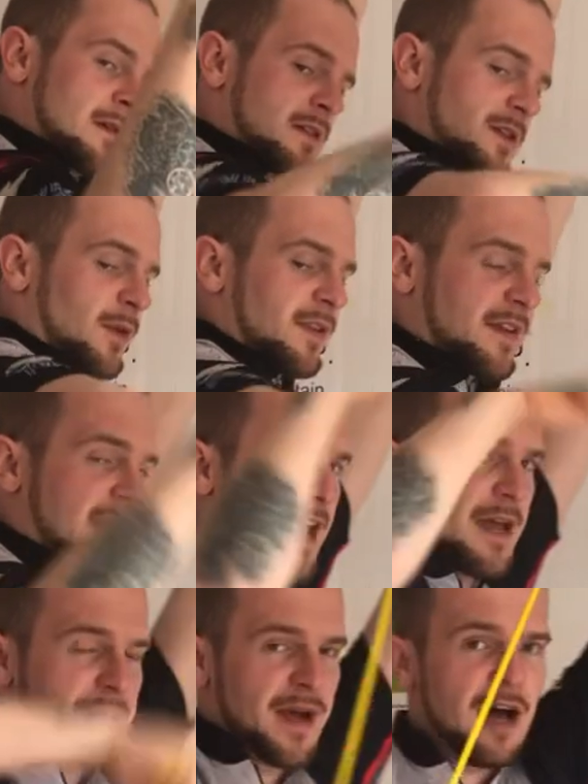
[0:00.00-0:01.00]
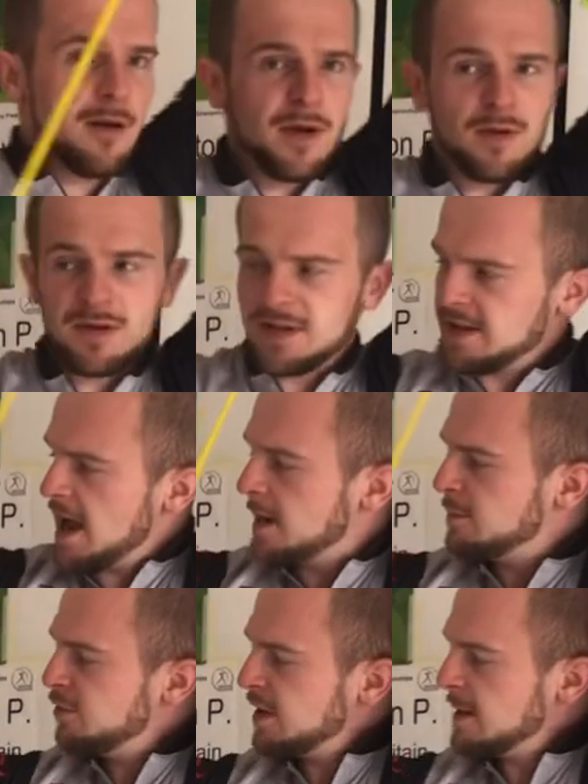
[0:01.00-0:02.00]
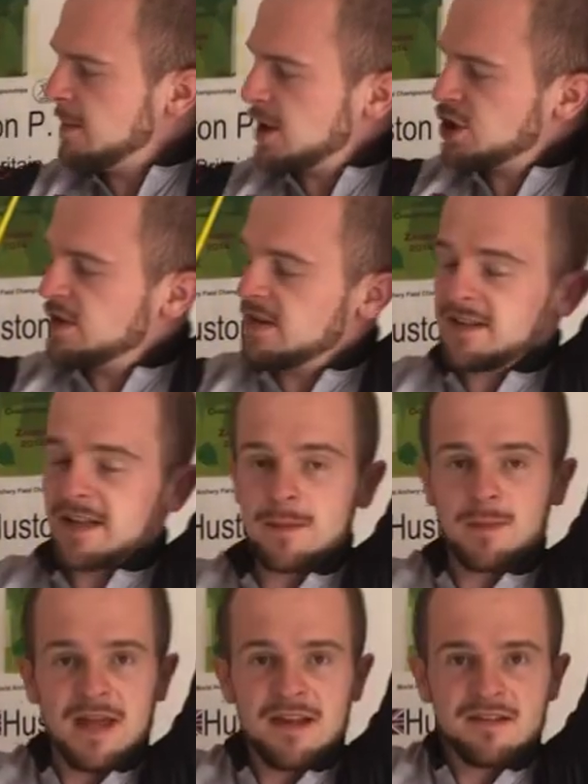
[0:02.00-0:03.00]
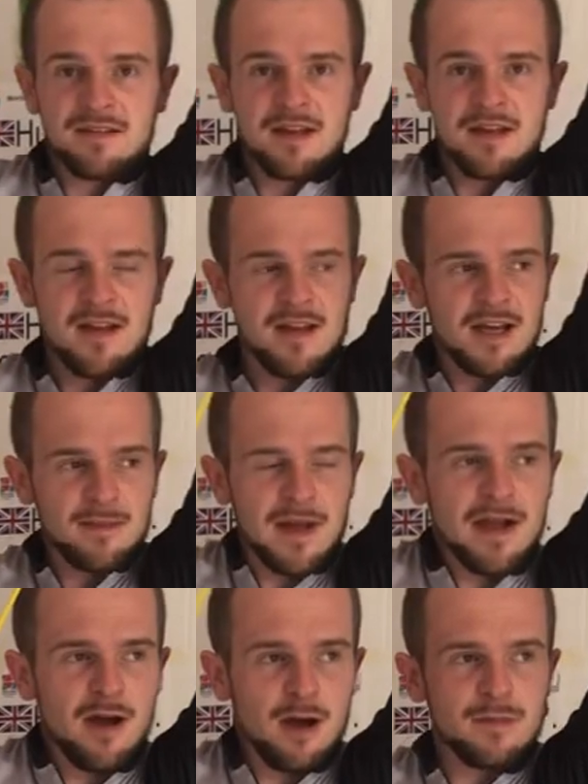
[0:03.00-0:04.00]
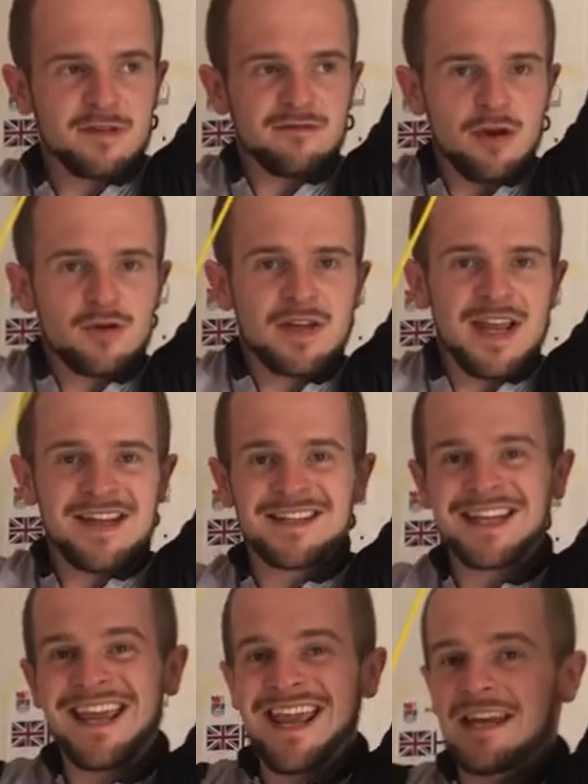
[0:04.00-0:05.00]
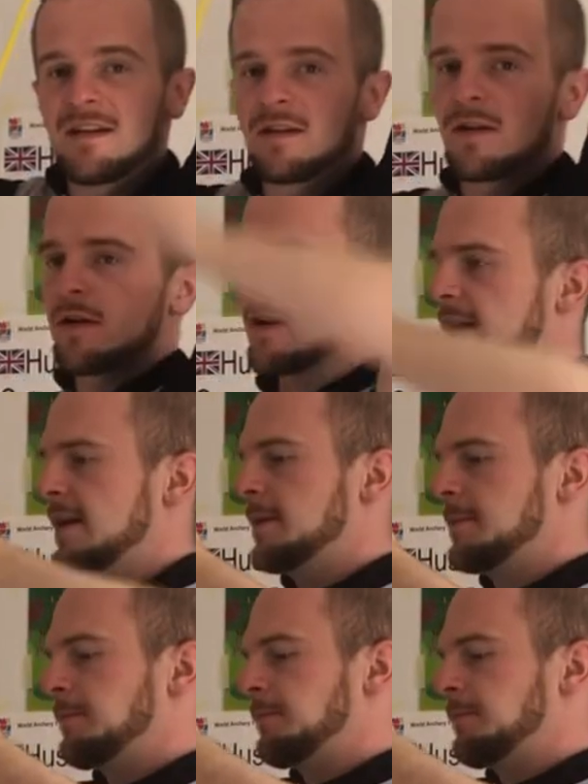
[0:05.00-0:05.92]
So once again, my elbow is staying pretty much in the same place and my arm is rotating internally